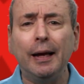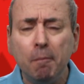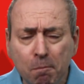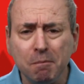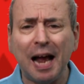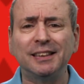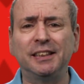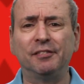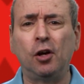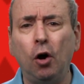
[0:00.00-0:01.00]
a
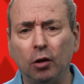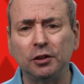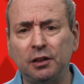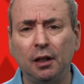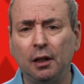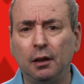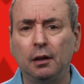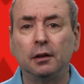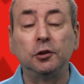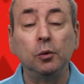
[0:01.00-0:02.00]
massive cost
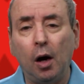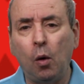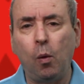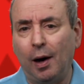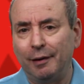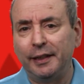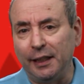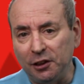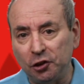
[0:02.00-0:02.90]
to acquiring and